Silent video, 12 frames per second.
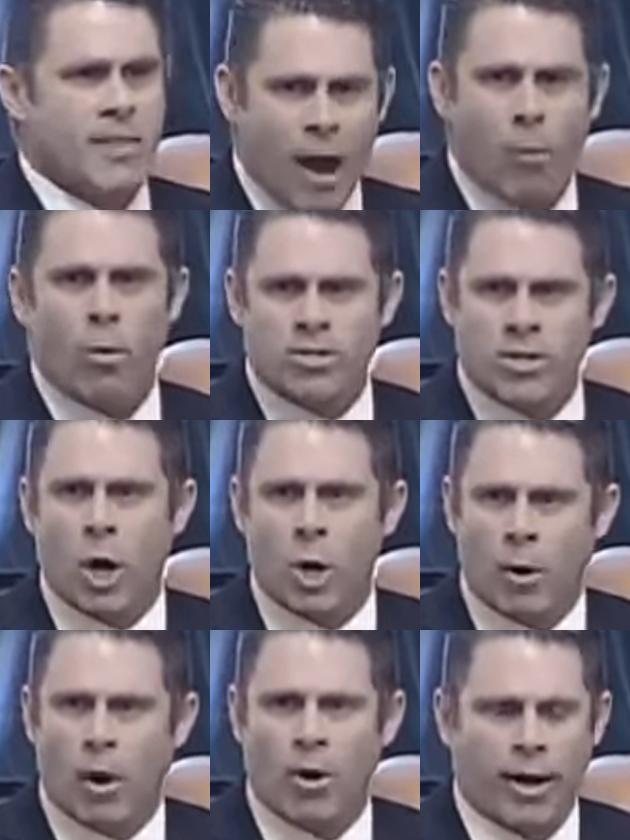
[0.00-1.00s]
That wasn't
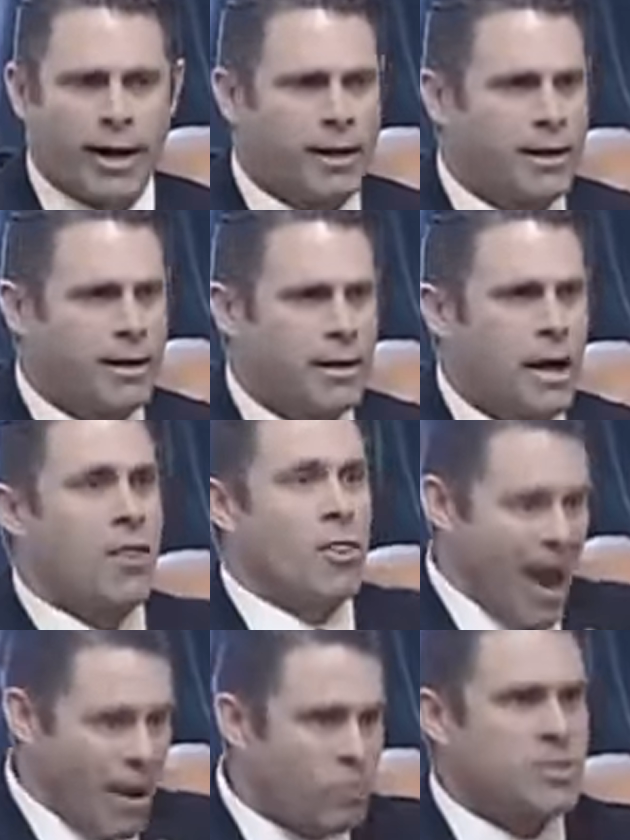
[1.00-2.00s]
our party.
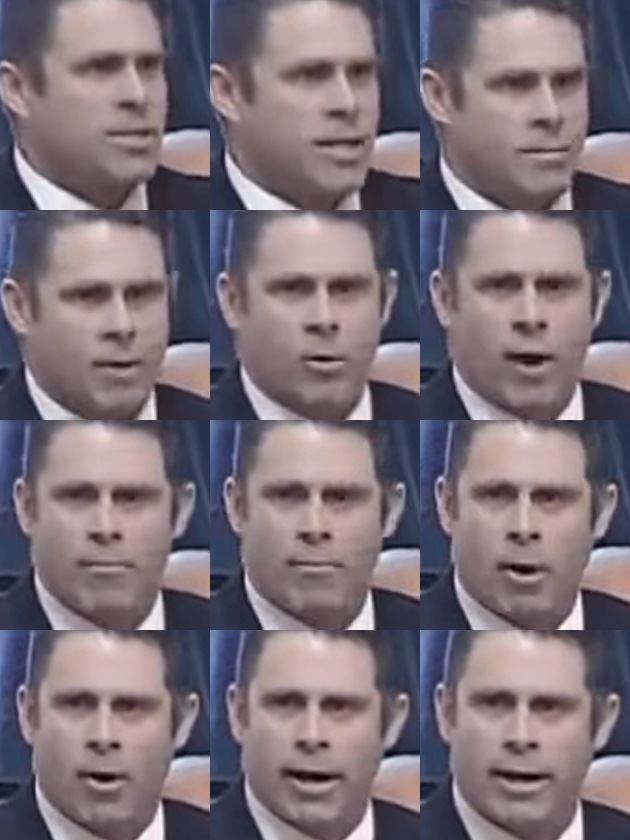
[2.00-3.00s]
That was the Democrat
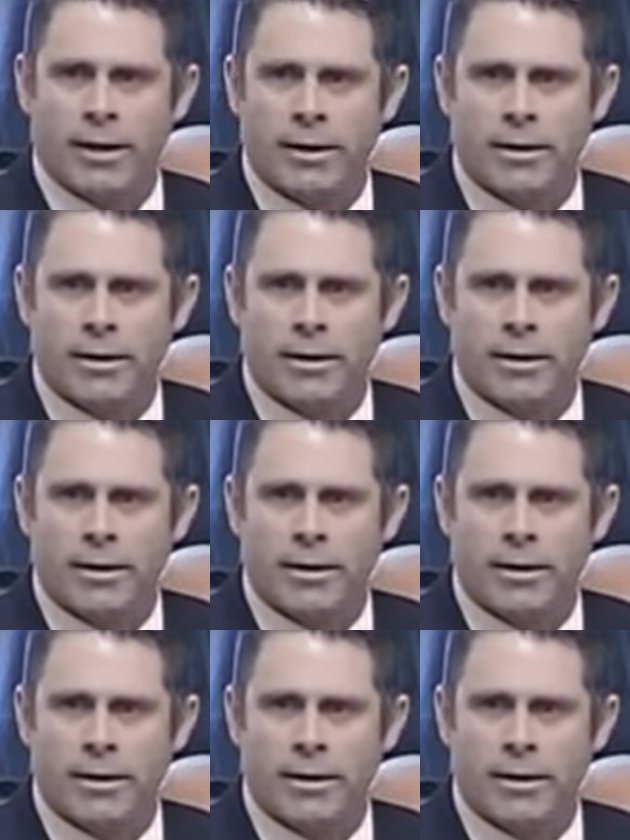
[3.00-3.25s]
Party.